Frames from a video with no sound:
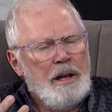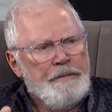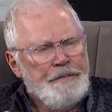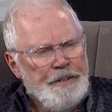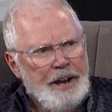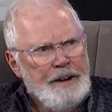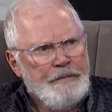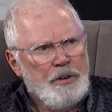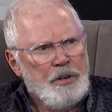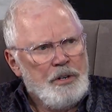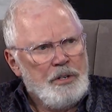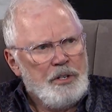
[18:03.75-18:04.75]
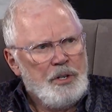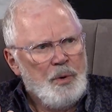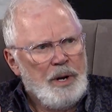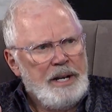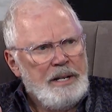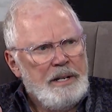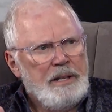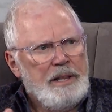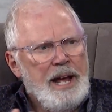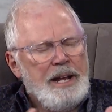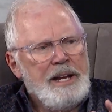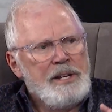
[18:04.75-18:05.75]
a flavor to it
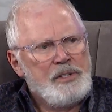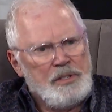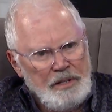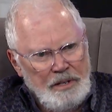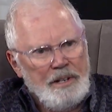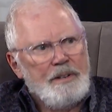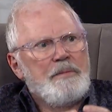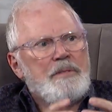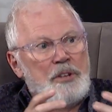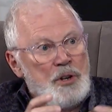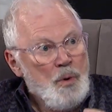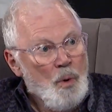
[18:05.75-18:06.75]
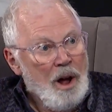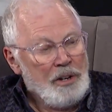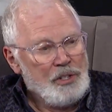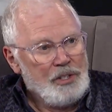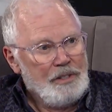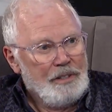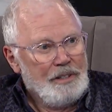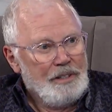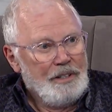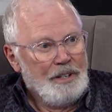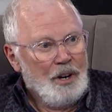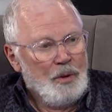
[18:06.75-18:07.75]
that is the nuance,
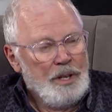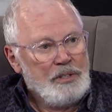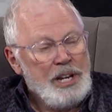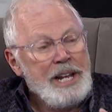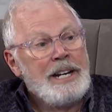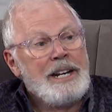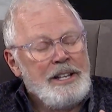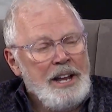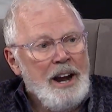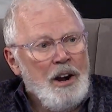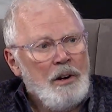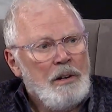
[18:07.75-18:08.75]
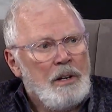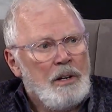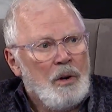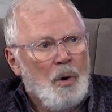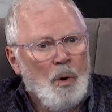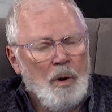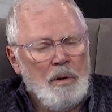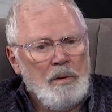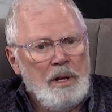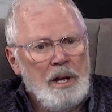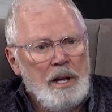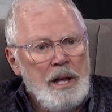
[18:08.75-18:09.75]
you know, that's hidden there or
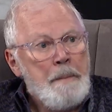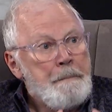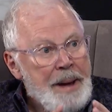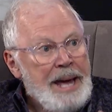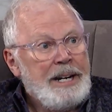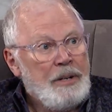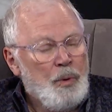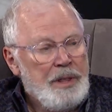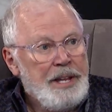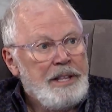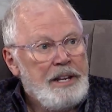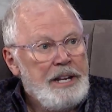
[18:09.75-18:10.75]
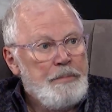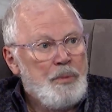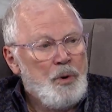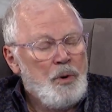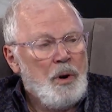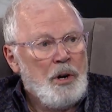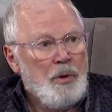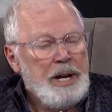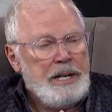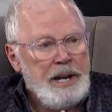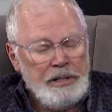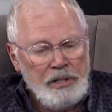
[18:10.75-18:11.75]
uh, embedded within the Hebrew or
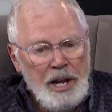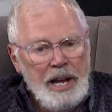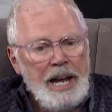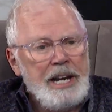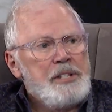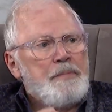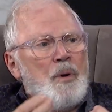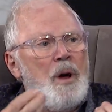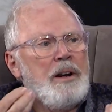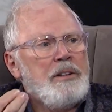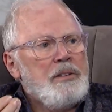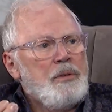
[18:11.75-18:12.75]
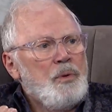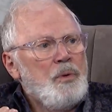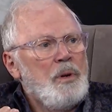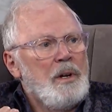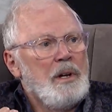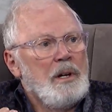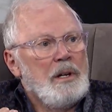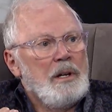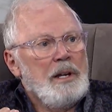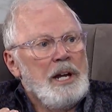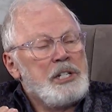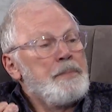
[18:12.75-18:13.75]
Greek text, and it's brought to
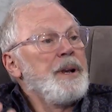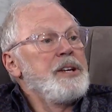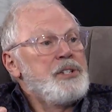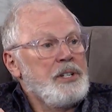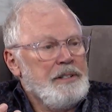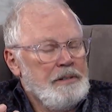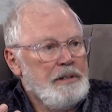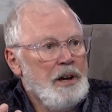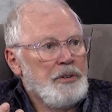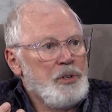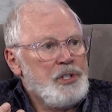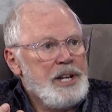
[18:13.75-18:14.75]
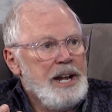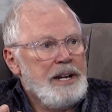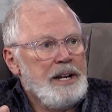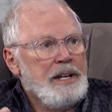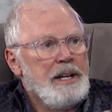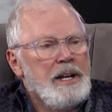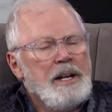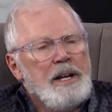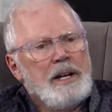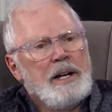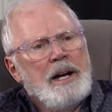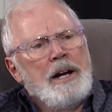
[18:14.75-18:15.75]
explicit understanding.
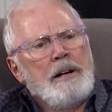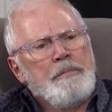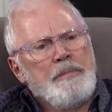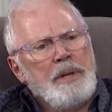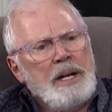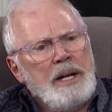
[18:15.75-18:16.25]
Uh,